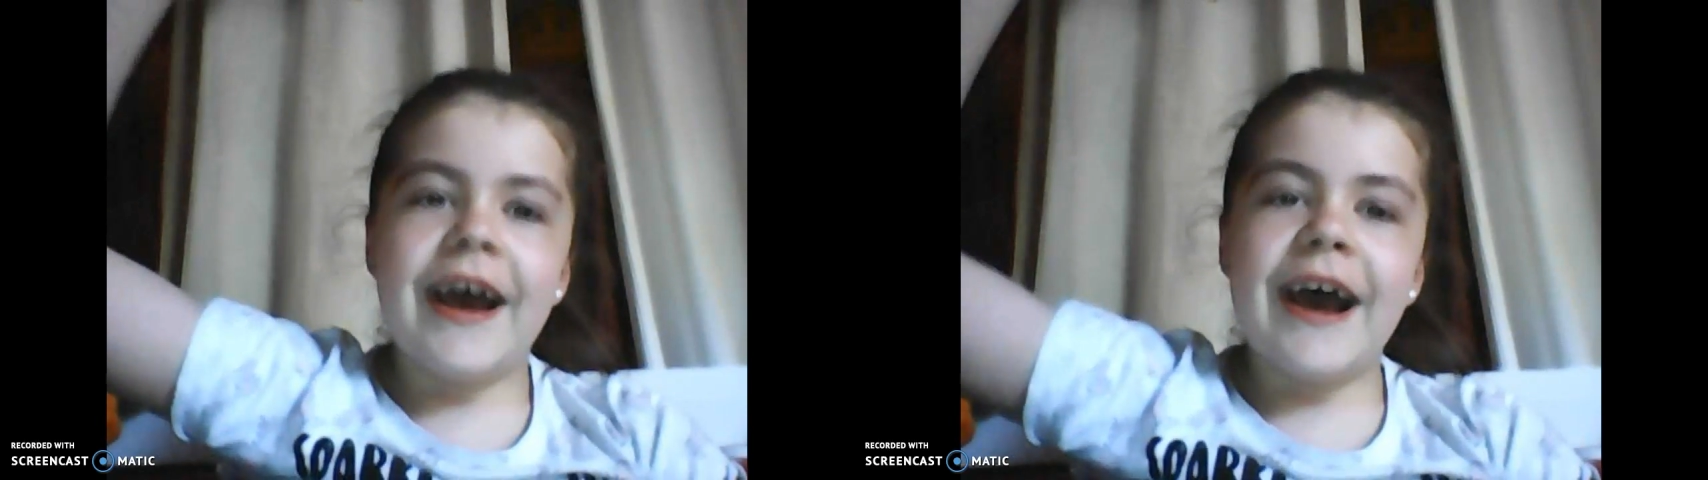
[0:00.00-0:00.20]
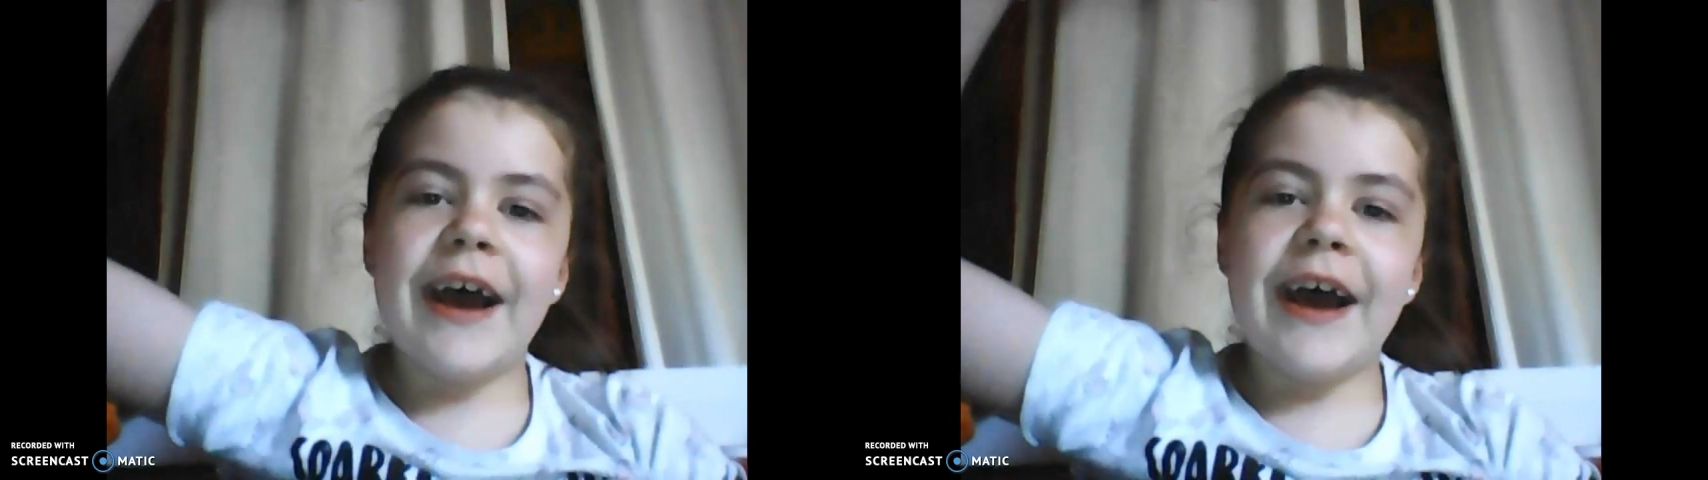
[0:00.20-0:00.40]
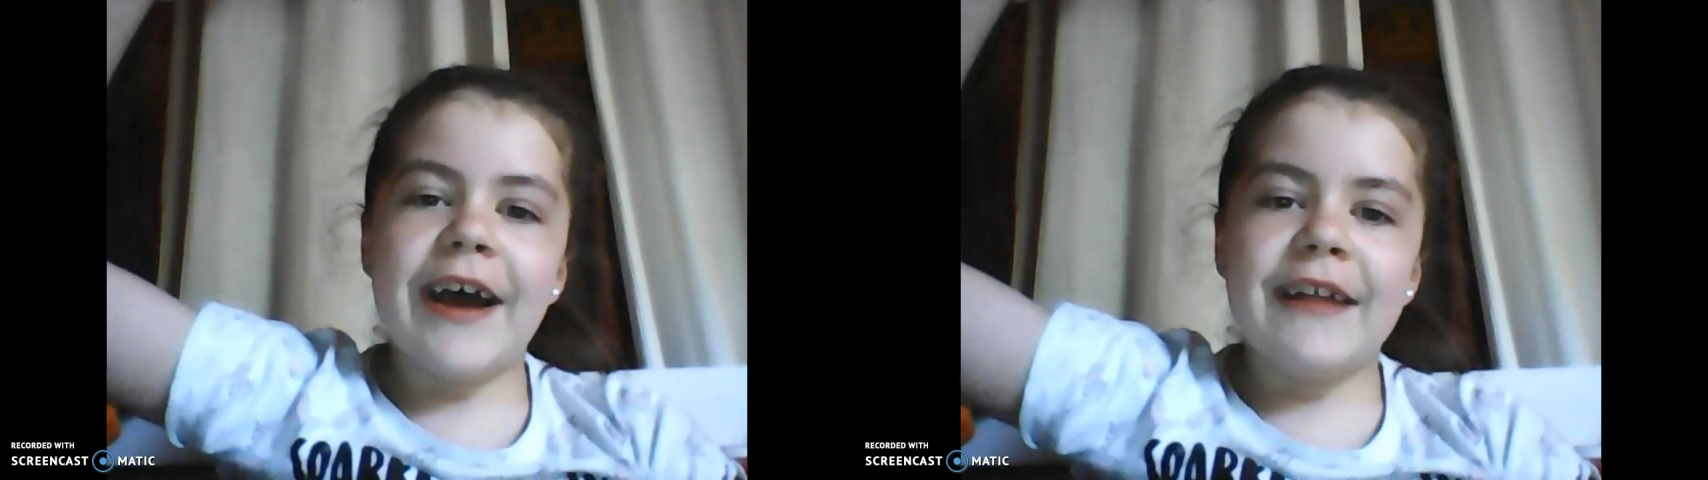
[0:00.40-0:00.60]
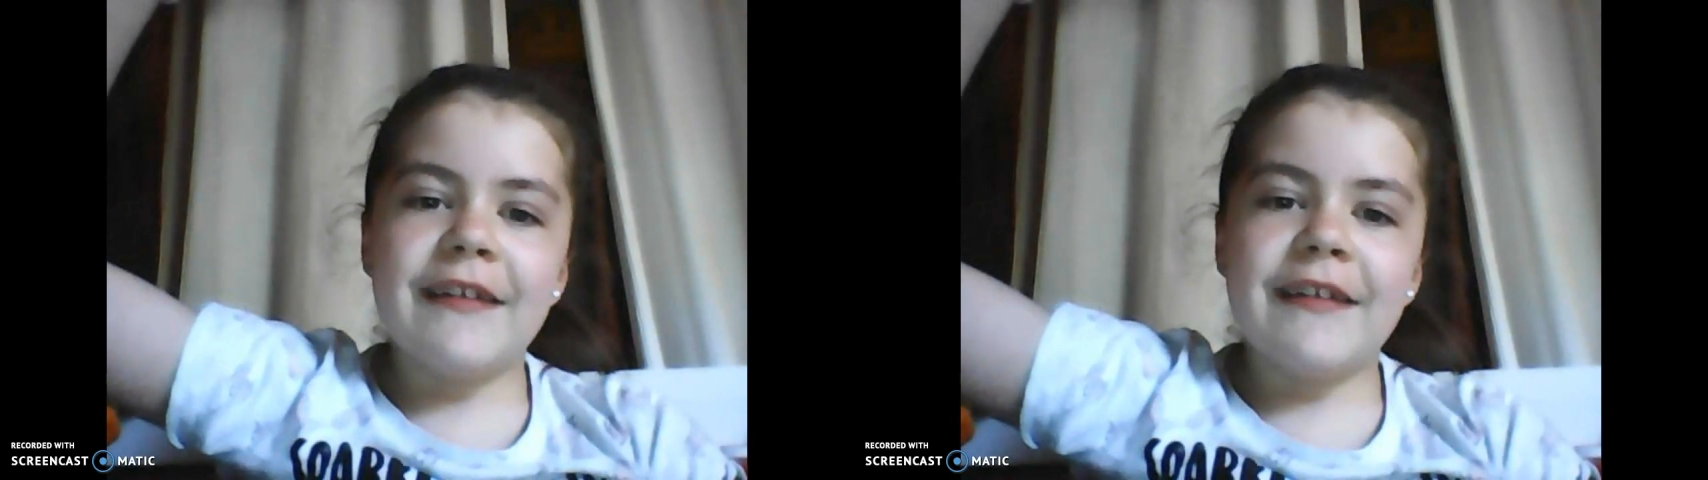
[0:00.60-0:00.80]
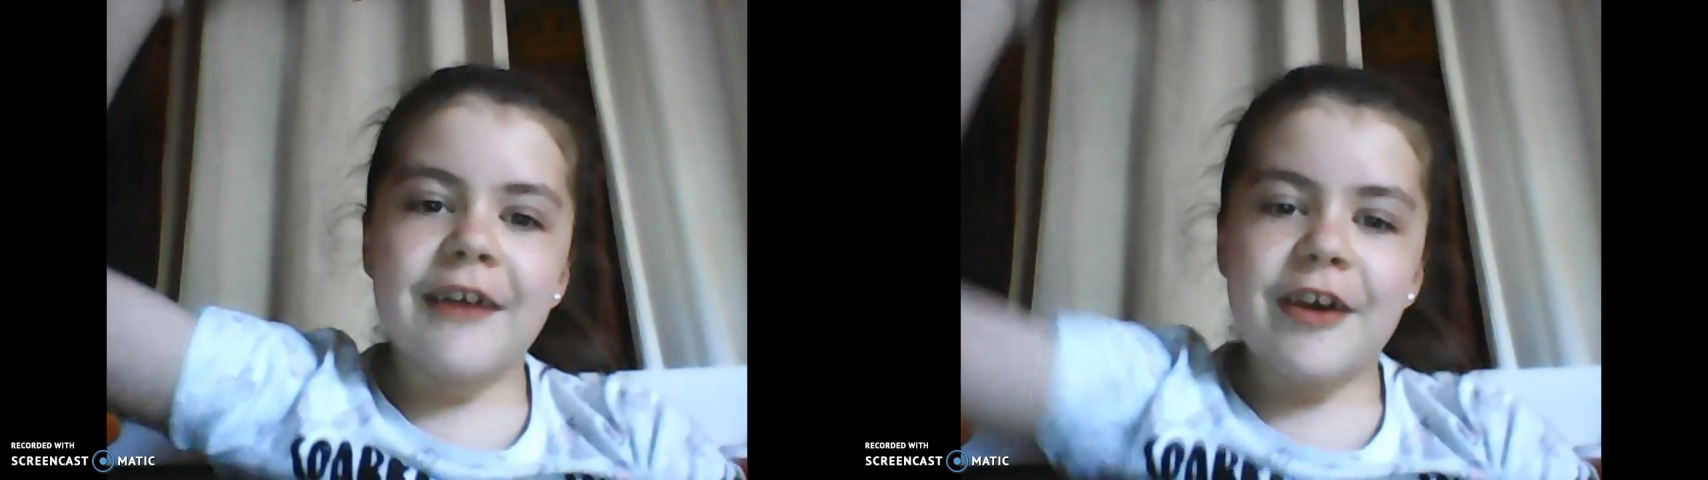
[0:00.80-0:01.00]
and
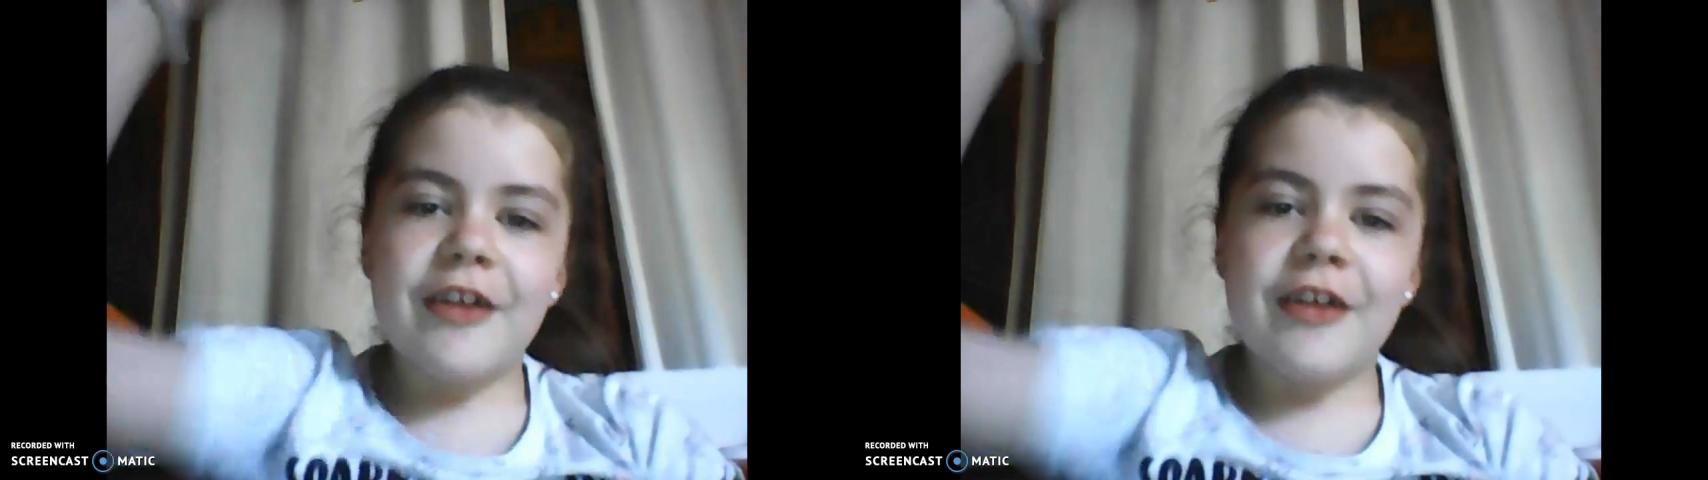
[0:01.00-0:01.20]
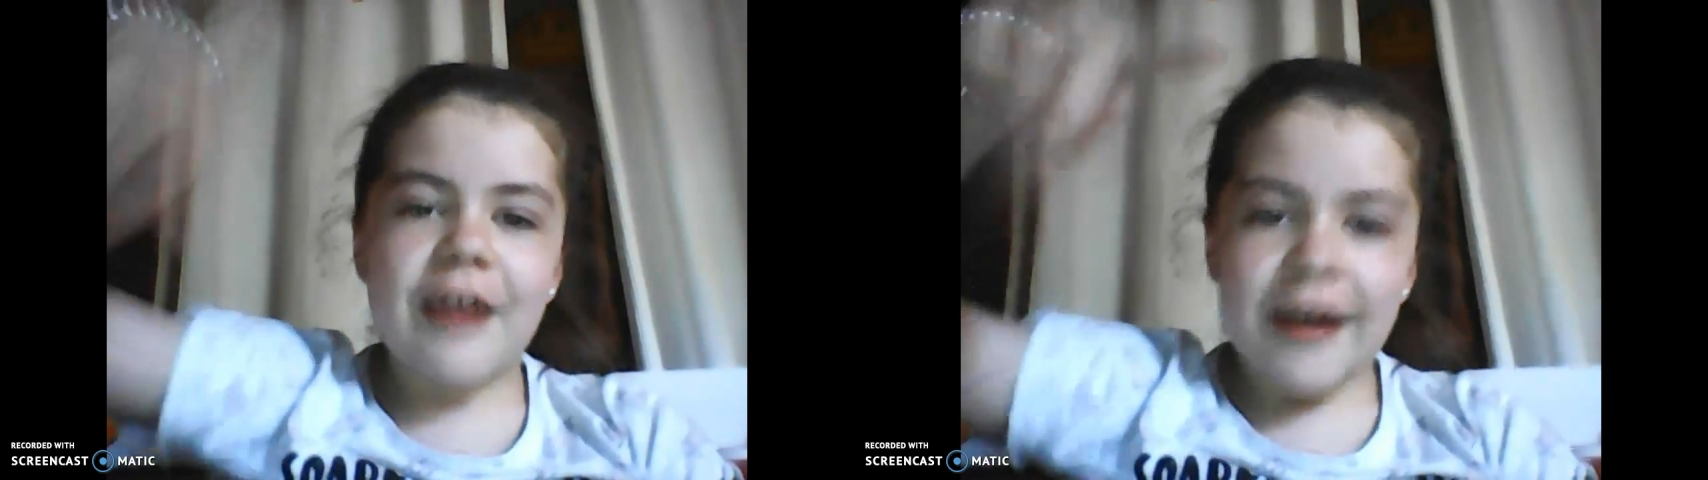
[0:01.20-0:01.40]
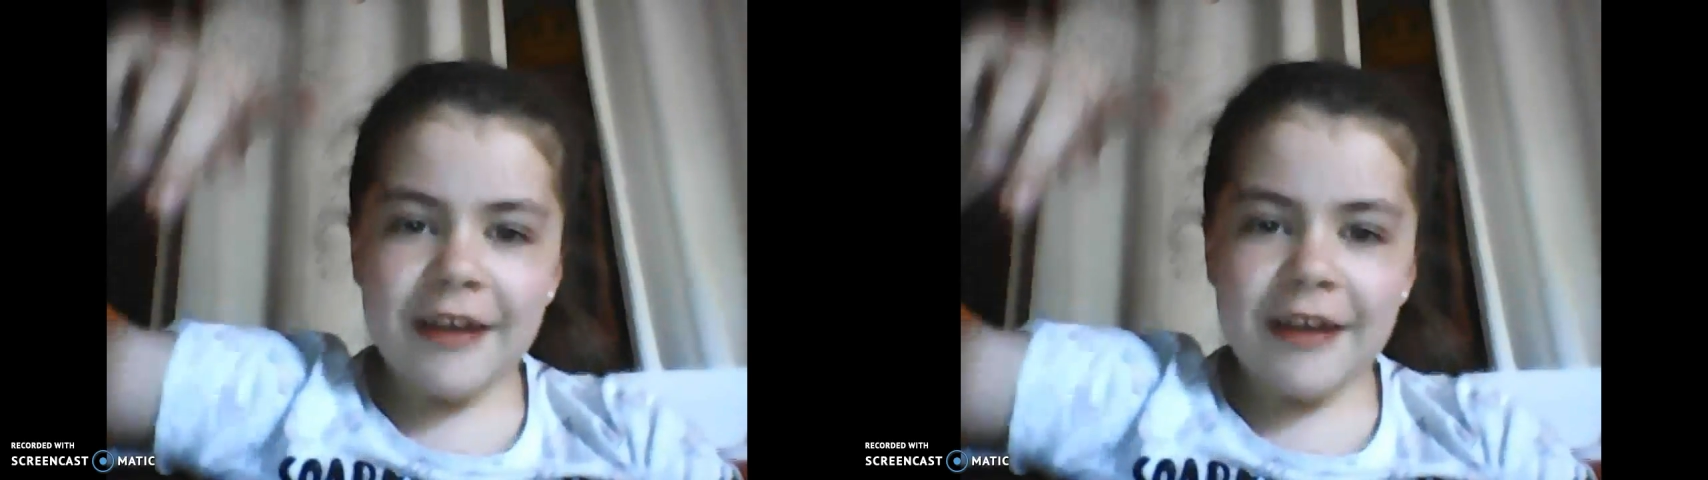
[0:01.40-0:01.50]
that